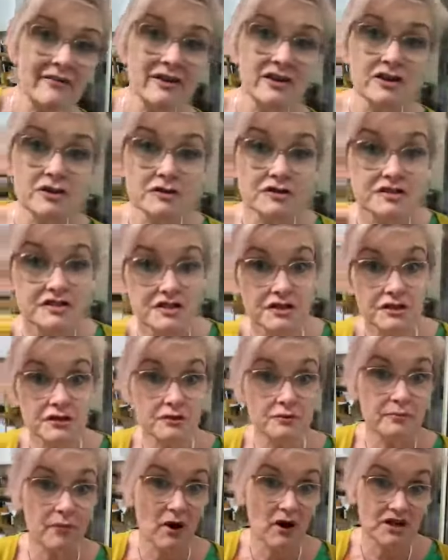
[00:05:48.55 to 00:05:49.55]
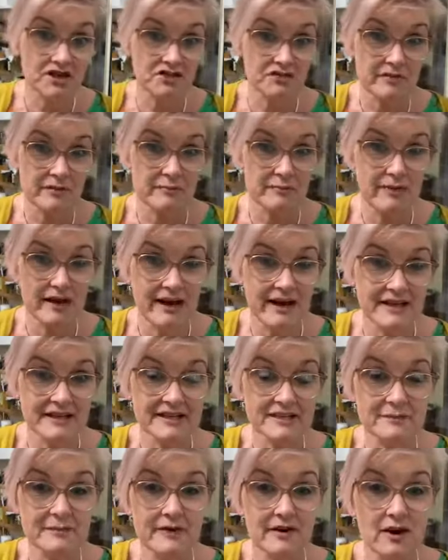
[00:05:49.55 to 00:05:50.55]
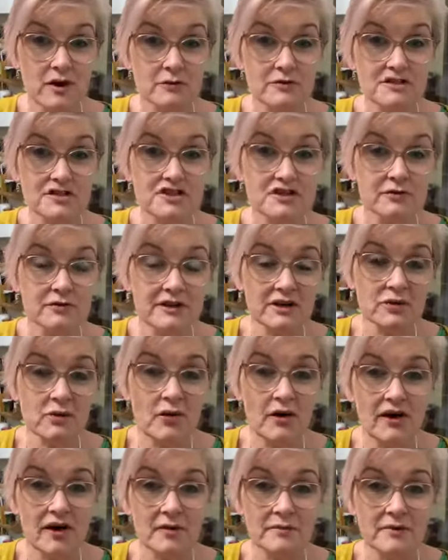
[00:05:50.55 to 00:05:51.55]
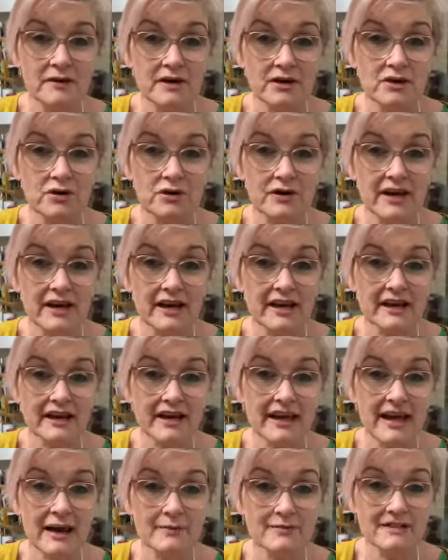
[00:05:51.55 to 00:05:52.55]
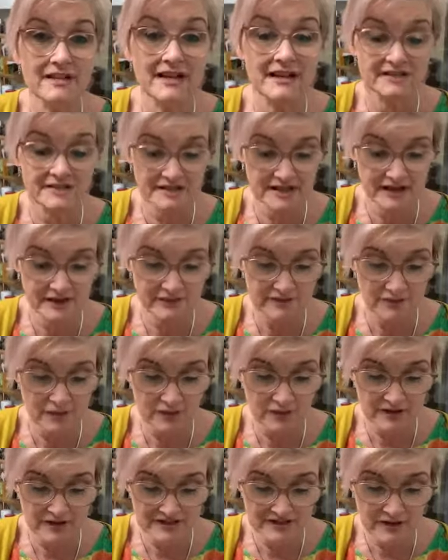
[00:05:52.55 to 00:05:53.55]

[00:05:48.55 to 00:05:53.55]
used to buy shrimp paste, but I was doing quite a bit of cooking and it kept asking for it.